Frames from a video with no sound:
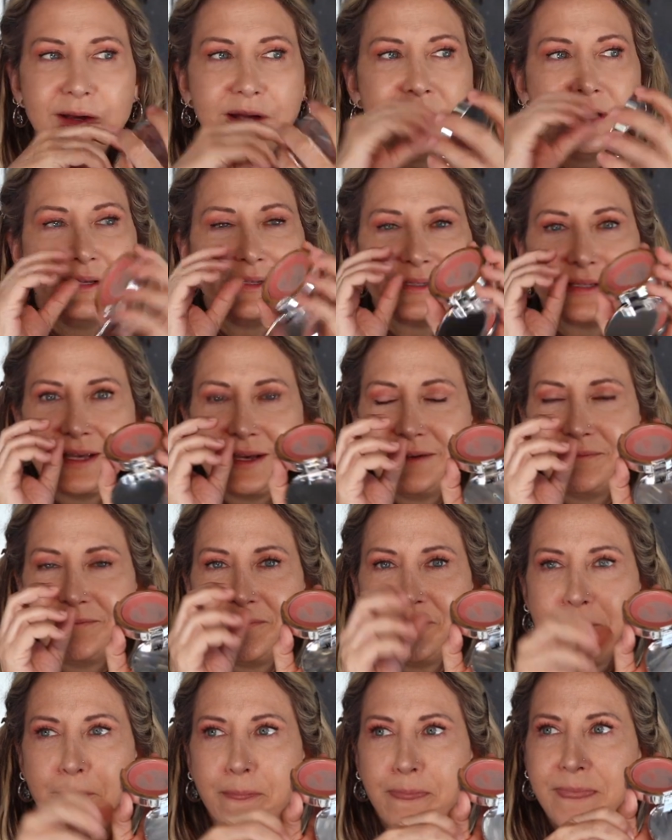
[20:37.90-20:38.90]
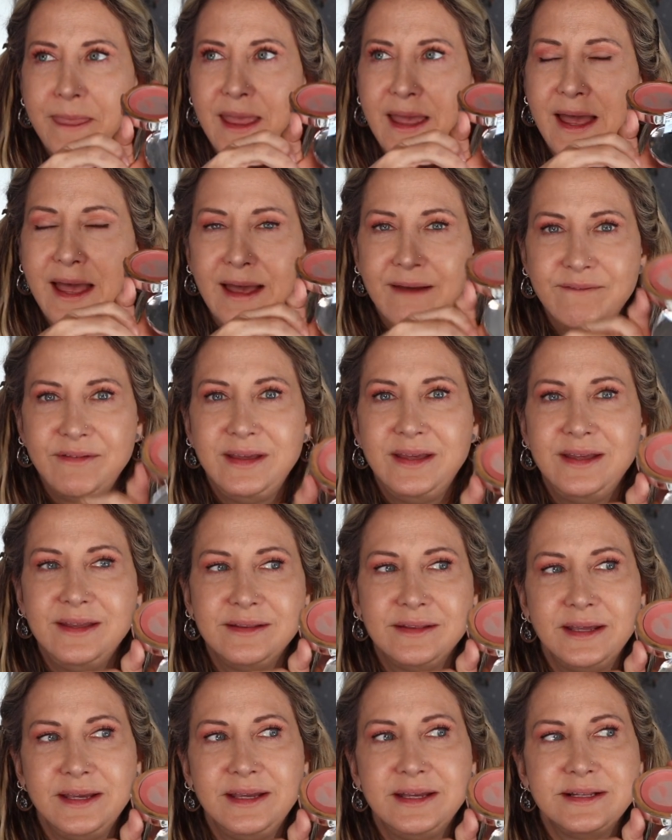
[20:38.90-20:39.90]
It's heavy,
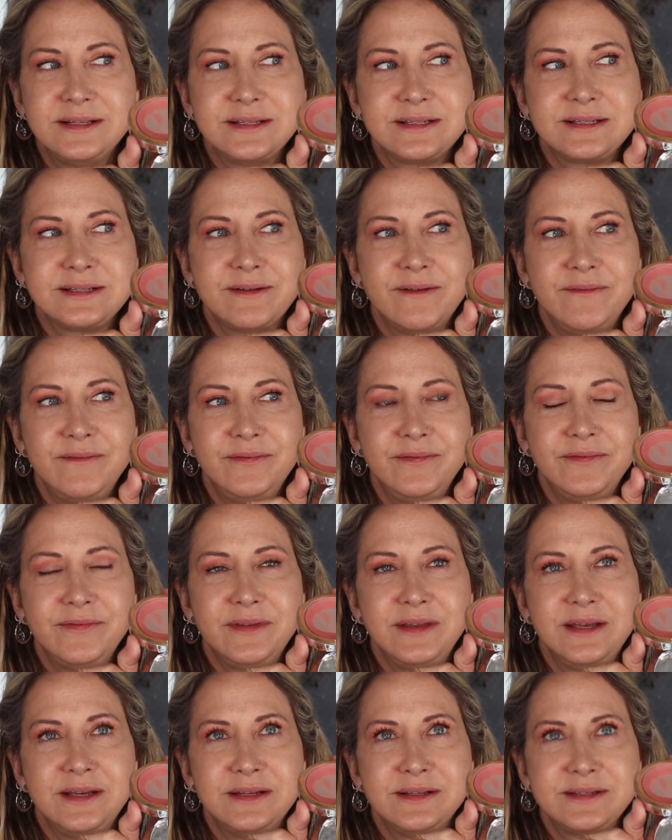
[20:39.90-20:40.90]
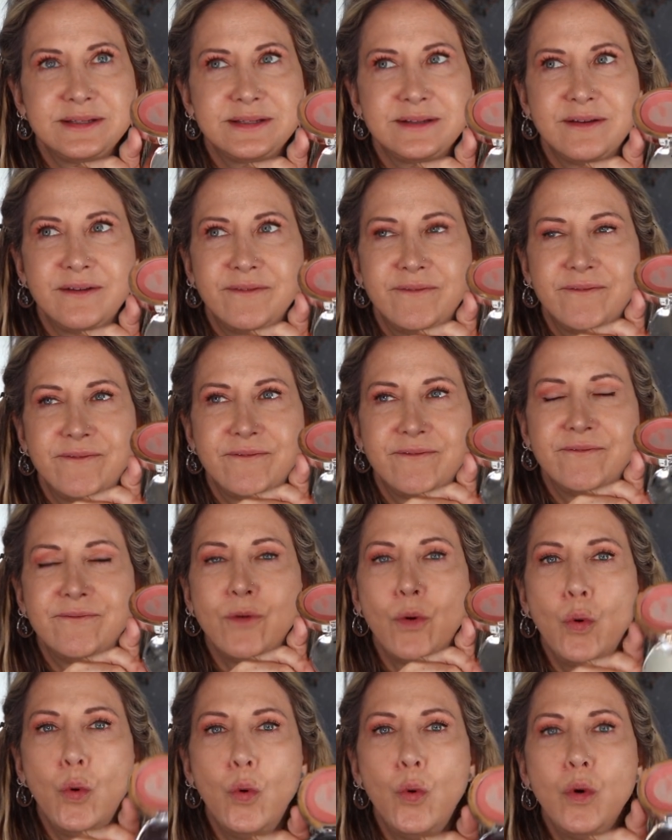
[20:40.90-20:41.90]
like it's a
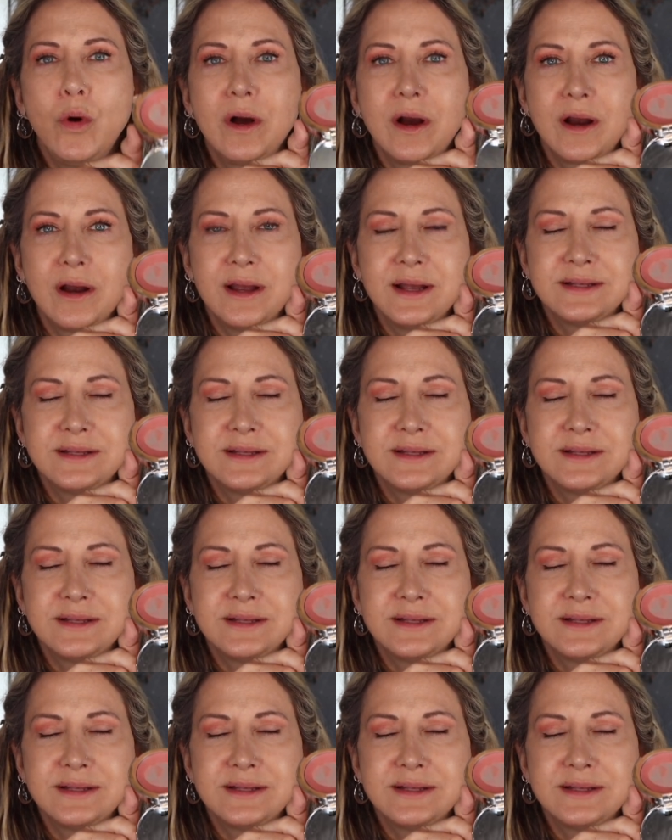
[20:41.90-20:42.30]
full